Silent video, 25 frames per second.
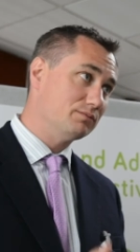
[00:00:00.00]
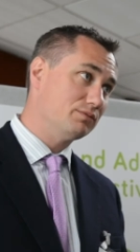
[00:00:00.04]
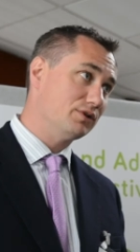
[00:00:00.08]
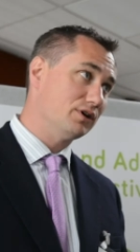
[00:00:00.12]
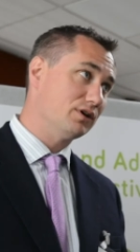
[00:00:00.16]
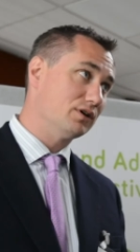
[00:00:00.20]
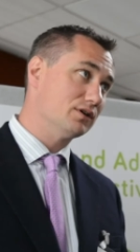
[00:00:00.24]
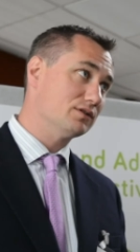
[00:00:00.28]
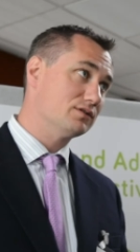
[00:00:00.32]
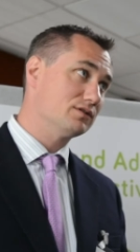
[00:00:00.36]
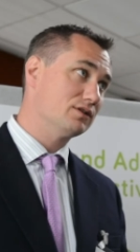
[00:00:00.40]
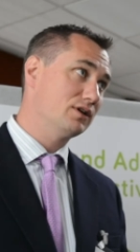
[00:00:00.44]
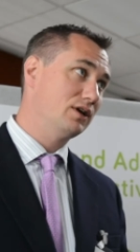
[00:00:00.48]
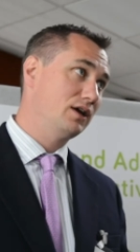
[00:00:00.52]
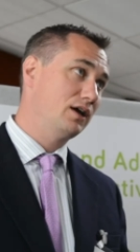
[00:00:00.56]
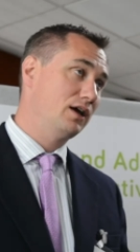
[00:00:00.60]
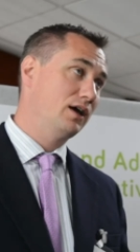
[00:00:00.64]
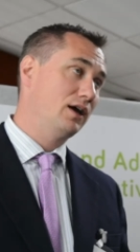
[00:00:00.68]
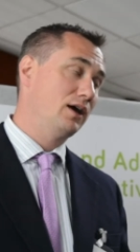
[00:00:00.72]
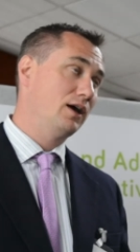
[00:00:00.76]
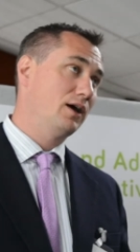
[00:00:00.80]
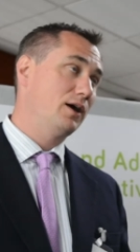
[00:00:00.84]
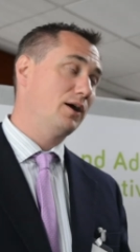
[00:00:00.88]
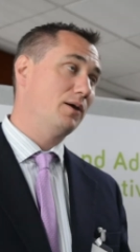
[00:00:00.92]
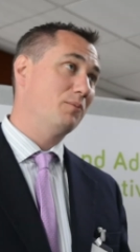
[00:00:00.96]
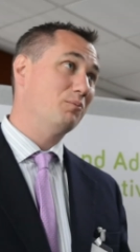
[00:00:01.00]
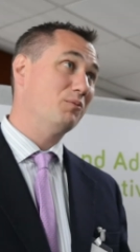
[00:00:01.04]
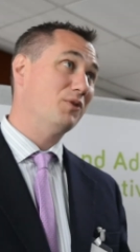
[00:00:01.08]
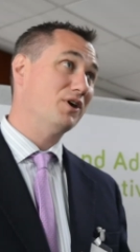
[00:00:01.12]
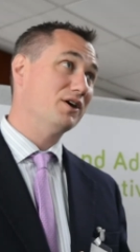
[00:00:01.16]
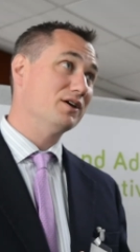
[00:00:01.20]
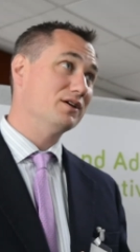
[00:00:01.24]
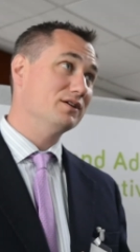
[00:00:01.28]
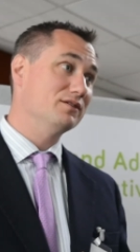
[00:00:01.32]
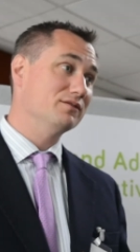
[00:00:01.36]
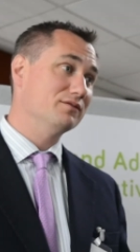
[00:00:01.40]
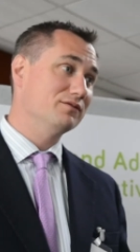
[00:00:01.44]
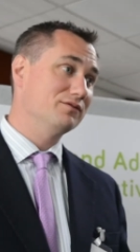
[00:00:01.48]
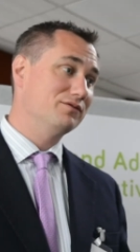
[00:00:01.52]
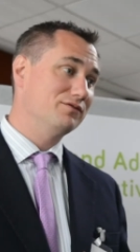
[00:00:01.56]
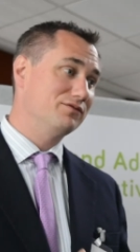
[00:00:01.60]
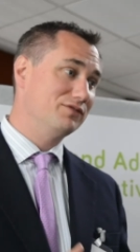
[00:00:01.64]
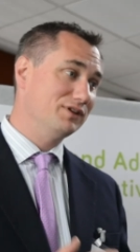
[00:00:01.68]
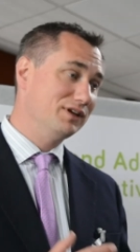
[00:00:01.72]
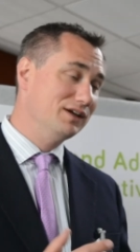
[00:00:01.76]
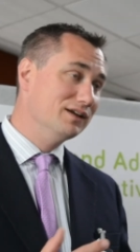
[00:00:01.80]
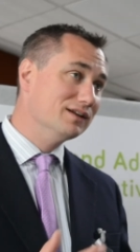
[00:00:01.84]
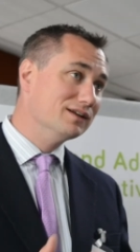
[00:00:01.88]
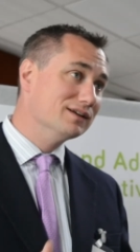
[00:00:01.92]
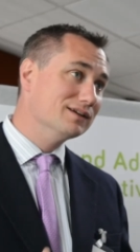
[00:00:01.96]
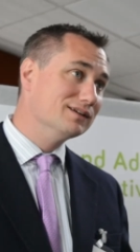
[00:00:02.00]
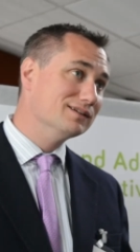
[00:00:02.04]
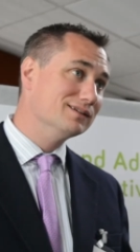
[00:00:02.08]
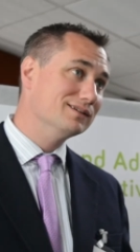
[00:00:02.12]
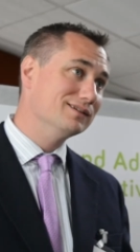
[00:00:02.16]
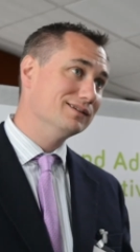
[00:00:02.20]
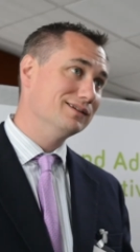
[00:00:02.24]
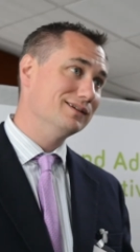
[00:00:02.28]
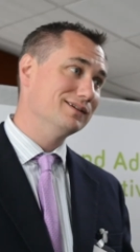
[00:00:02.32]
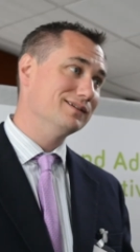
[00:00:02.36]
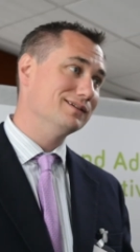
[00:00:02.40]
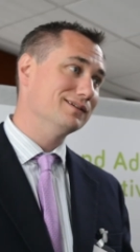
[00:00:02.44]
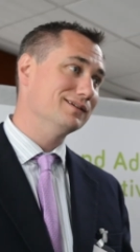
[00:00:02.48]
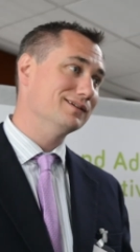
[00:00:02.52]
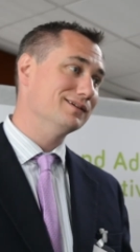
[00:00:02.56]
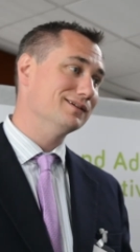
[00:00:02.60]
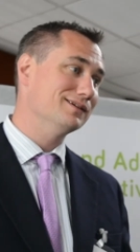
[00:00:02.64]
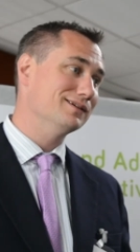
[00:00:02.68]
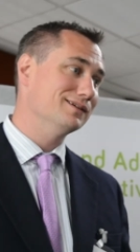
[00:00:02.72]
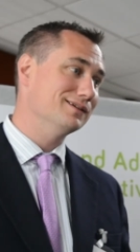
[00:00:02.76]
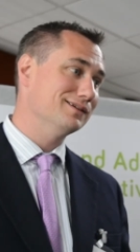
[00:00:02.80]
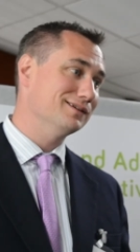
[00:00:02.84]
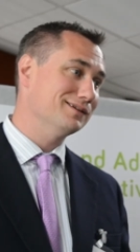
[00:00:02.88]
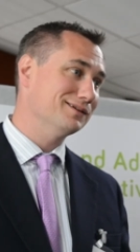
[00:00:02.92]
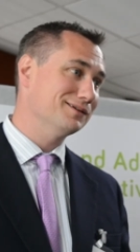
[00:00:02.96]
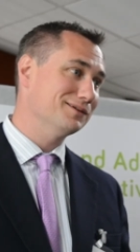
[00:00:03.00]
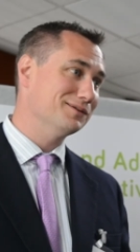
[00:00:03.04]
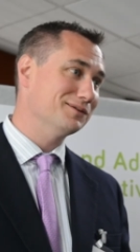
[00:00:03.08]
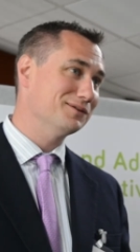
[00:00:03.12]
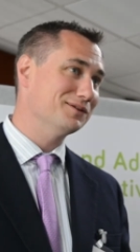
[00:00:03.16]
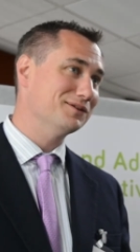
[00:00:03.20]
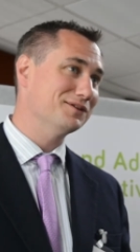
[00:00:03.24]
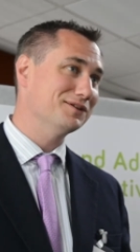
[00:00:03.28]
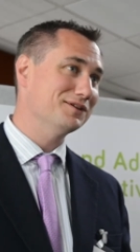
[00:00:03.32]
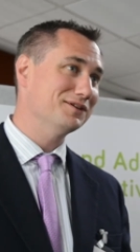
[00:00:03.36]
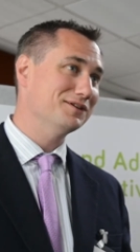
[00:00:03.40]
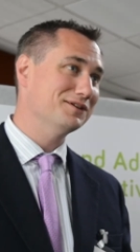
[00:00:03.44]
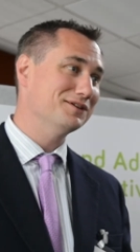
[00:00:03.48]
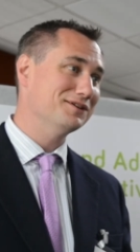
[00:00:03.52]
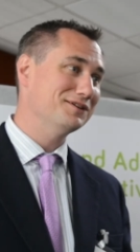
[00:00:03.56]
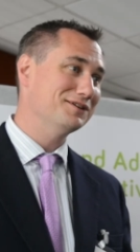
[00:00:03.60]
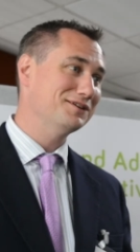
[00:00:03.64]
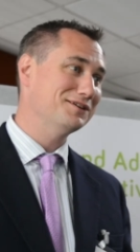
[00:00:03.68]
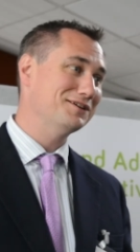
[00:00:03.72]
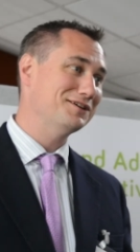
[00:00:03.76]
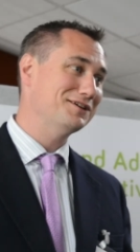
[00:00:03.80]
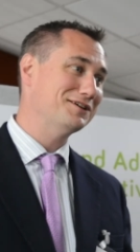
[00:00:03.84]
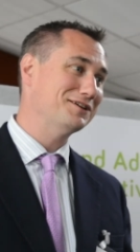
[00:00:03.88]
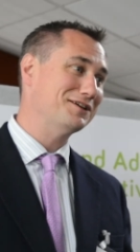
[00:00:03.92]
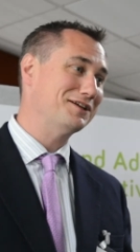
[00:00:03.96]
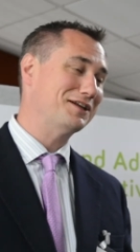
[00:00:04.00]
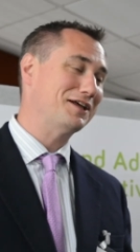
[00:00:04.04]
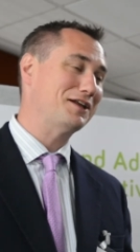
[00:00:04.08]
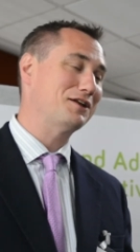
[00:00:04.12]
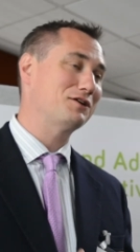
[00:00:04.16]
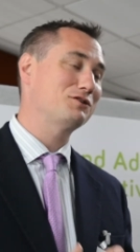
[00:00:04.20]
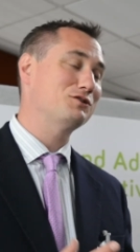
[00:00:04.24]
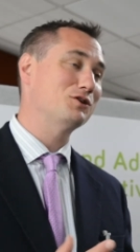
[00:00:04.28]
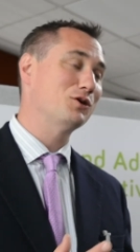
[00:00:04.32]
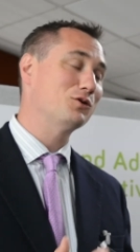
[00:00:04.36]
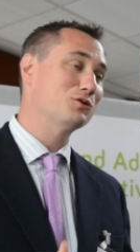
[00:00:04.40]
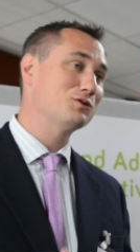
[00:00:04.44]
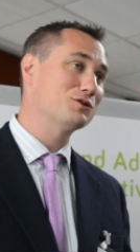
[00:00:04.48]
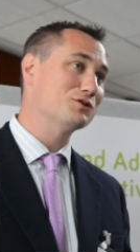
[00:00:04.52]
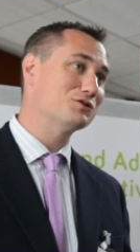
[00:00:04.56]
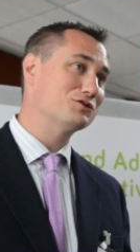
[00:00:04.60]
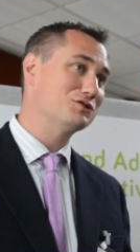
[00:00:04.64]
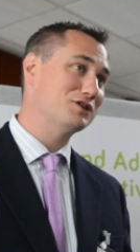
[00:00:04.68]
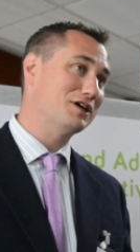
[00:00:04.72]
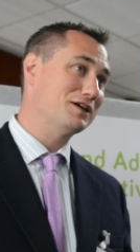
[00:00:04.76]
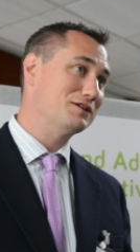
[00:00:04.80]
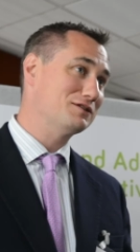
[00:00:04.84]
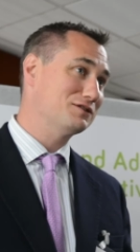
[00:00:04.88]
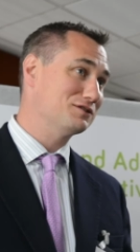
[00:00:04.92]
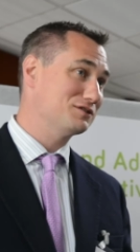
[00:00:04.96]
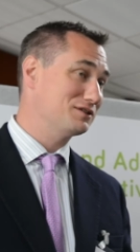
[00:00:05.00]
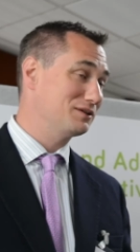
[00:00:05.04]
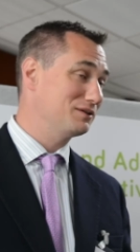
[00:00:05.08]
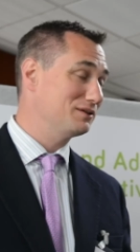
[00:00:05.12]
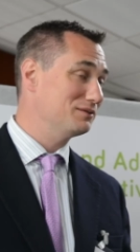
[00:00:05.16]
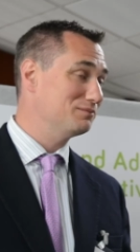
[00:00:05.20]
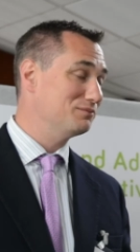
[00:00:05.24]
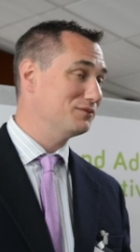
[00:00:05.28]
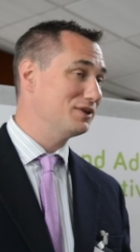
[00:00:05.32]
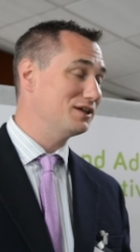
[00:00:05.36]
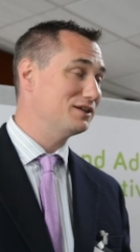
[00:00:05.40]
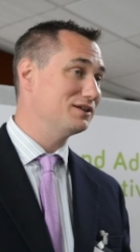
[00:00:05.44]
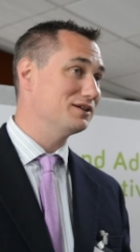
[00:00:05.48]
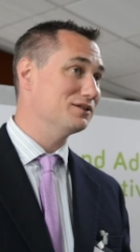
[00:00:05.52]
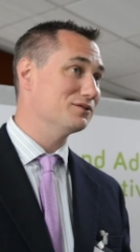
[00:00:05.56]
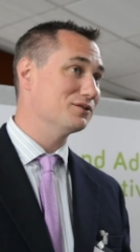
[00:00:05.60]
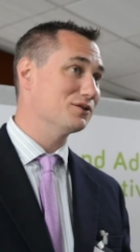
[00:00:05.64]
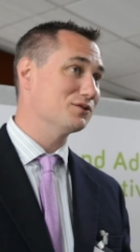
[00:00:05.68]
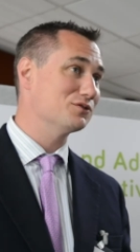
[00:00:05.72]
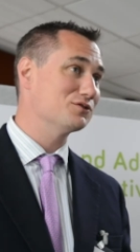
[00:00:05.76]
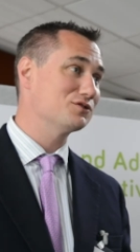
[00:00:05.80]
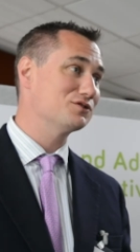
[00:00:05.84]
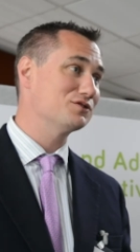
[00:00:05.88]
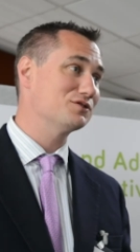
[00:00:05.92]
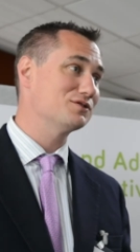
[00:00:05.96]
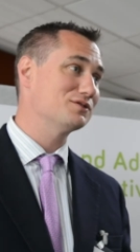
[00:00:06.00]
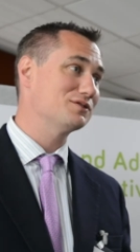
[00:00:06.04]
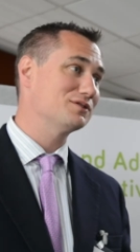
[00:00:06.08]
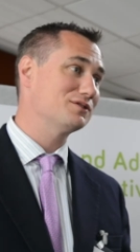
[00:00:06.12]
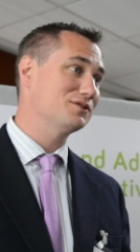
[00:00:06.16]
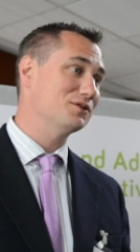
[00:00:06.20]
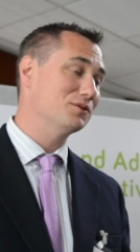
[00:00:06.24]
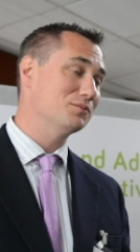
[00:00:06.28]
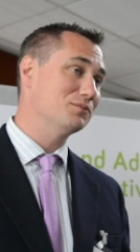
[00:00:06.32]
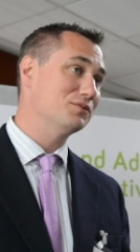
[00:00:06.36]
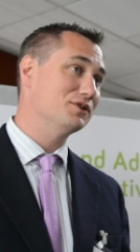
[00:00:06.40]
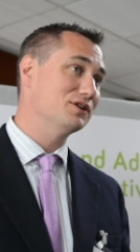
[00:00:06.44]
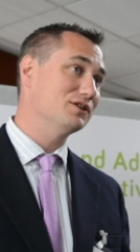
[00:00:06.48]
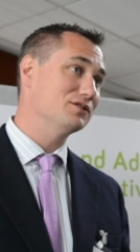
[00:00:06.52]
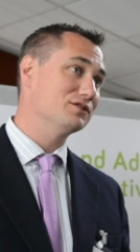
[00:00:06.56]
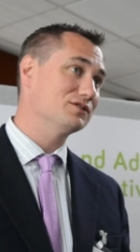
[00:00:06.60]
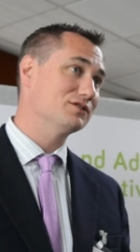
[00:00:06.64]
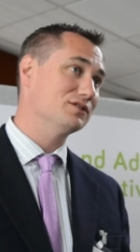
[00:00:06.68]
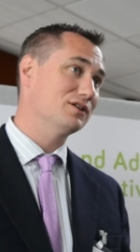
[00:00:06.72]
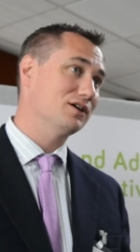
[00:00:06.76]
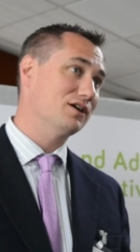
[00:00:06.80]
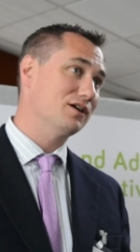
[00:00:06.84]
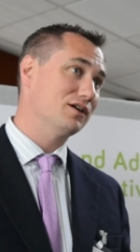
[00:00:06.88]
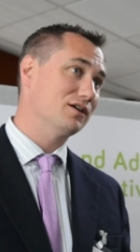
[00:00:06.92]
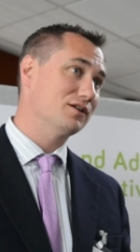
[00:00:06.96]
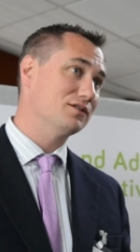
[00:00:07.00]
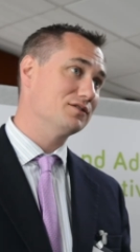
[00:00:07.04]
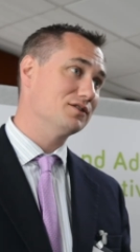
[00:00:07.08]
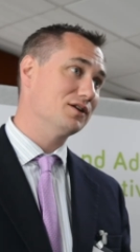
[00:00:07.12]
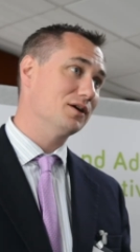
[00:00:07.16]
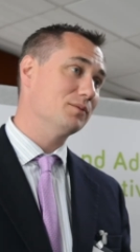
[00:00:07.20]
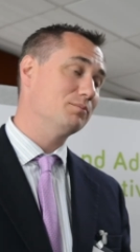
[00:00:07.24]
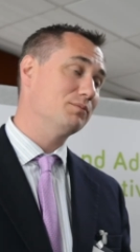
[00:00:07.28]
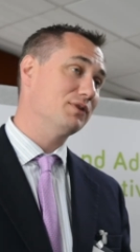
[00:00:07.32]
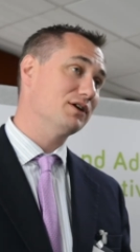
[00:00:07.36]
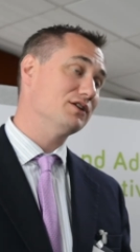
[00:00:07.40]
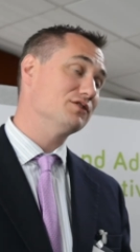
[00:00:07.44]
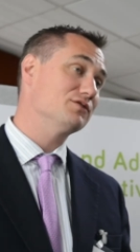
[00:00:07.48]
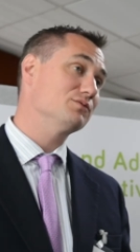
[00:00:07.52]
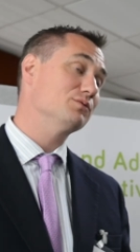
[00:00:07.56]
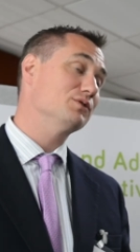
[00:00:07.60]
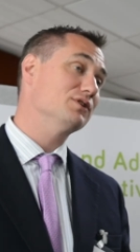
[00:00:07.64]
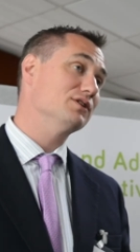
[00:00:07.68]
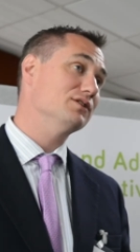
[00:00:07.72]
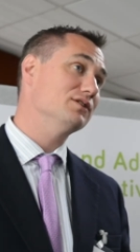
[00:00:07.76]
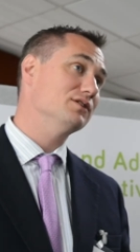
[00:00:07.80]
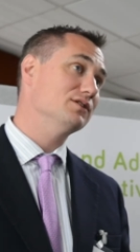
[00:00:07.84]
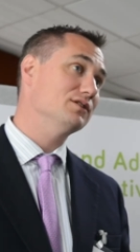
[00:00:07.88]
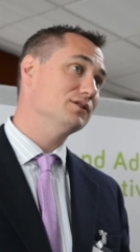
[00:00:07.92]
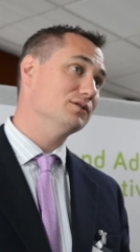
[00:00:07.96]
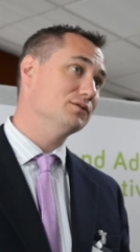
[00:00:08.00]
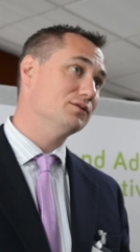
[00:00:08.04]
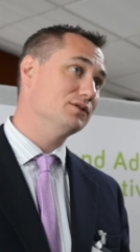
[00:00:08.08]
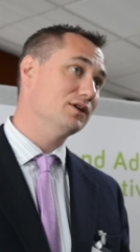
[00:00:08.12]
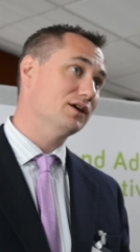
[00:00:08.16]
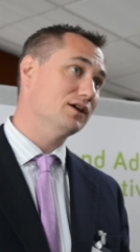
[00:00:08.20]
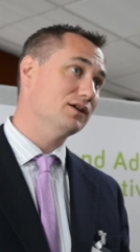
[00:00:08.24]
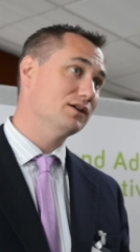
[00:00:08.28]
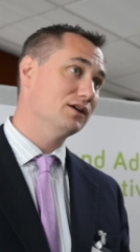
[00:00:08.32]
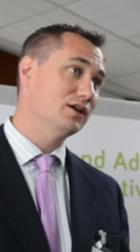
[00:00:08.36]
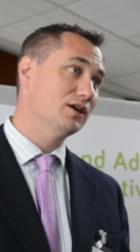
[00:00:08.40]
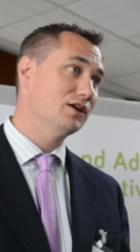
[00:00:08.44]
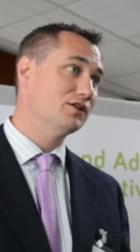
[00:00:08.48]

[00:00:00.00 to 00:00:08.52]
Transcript: parts. My feeling in a in an anecdotal sense is that many of those companies are not based within the UK.